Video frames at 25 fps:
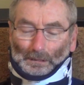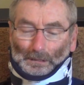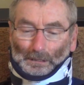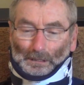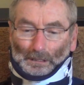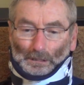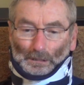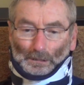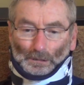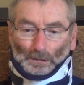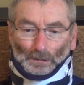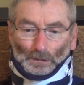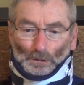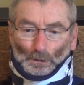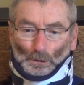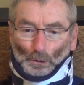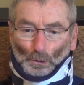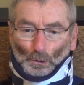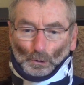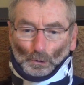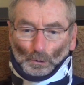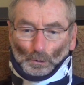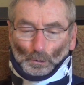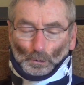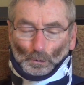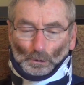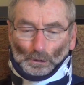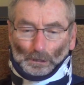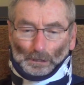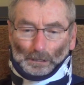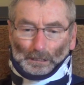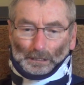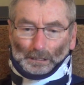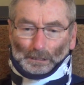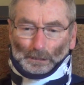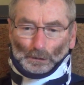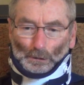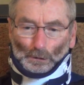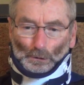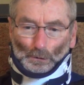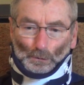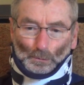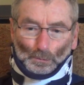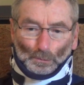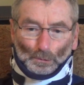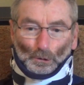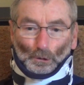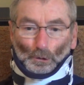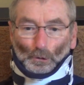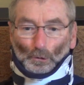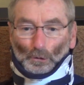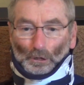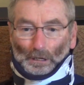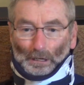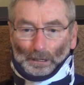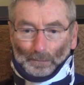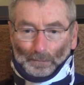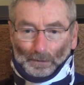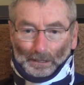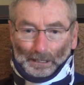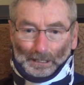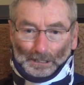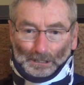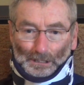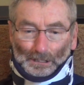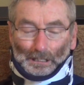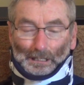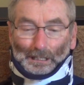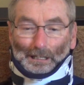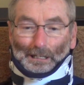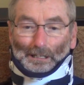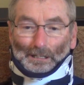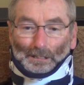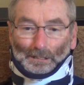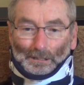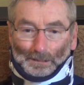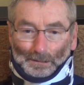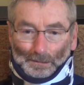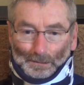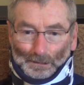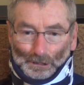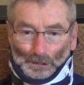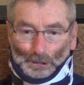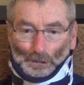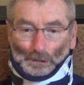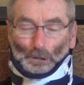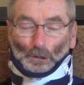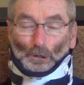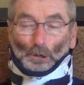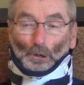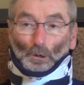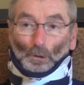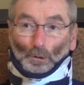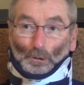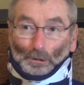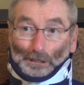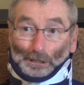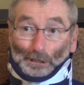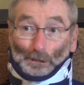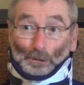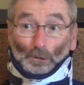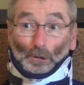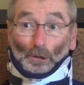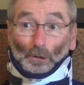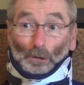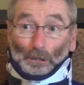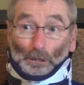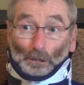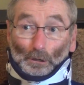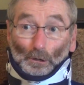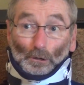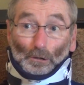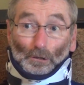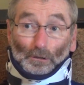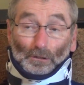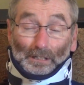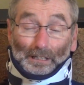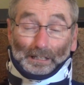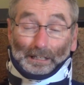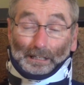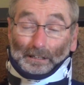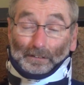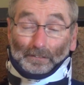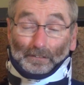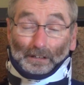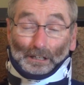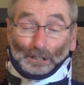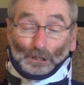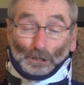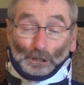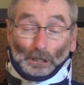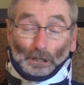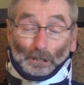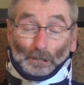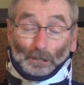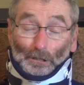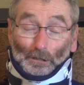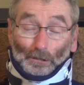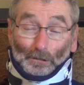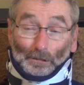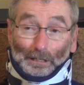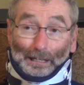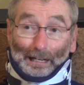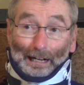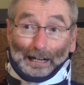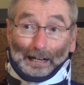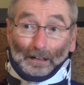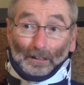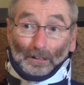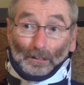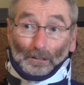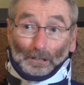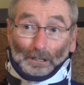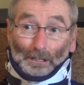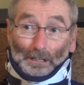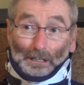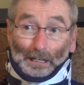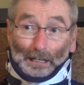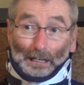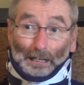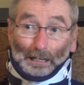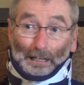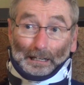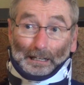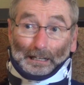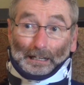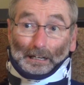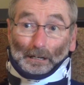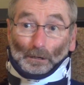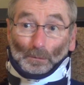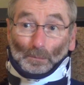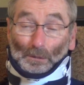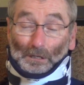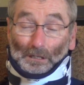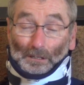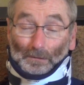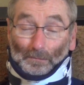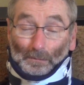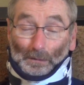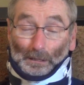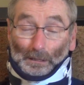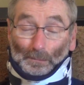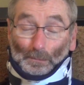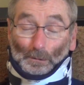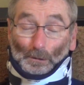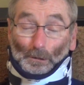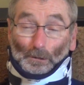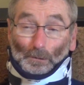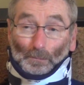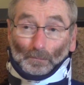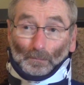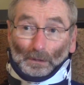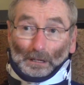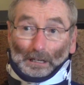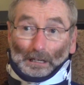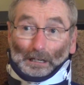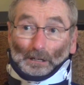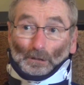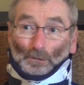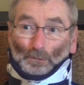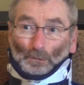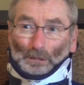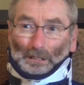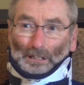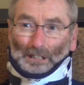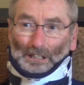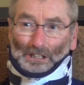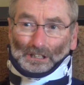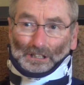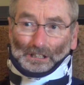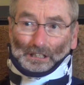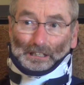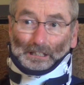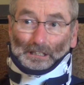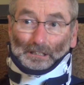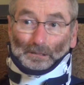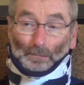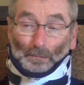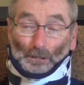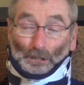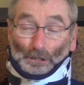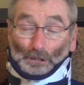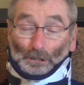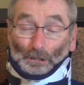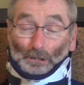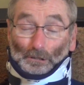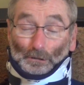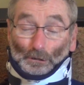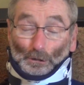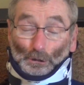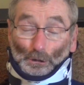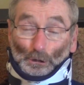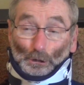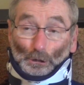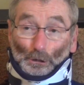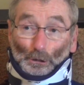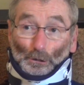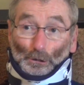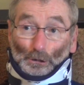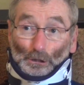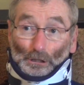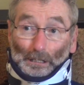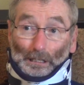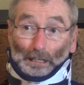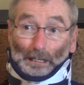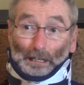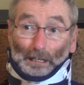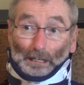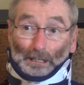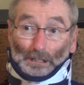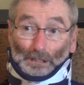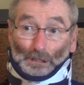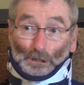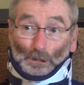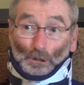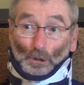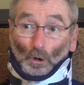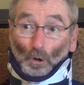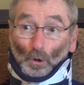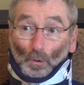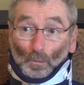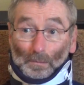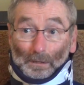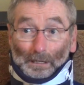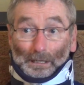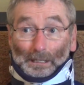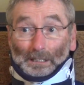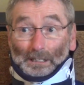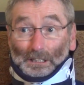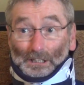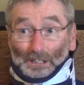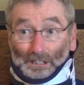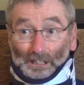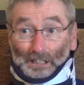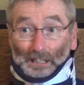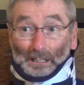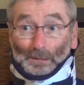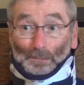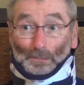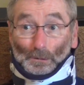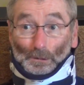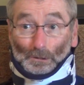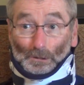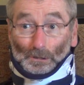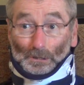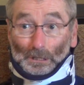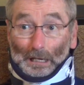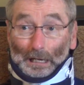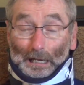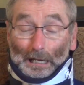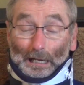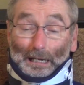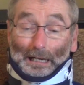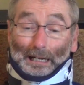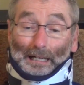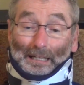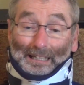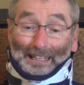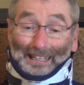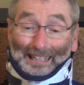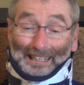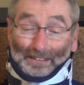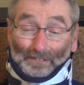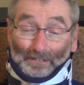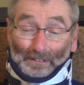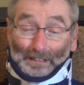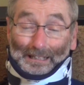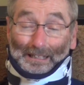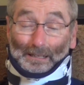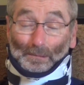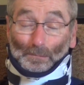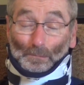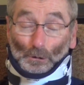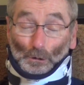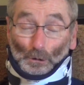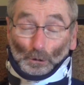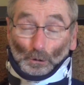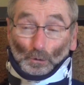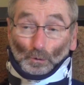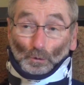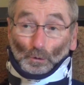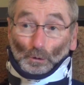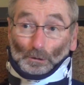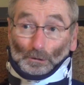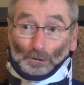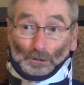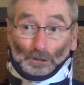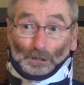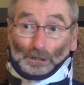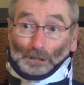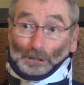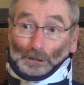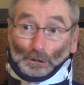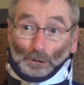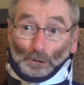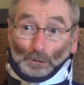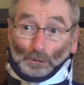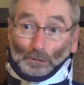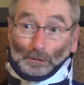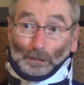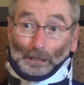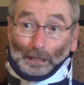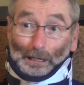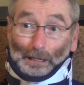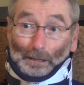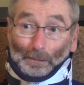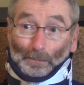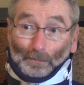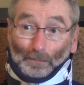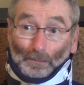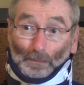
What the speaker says: a new program that's slowly growing called the Evangelical Catholic, helping people really see the mission of the church as go make disciples, and then giving them tools to do that.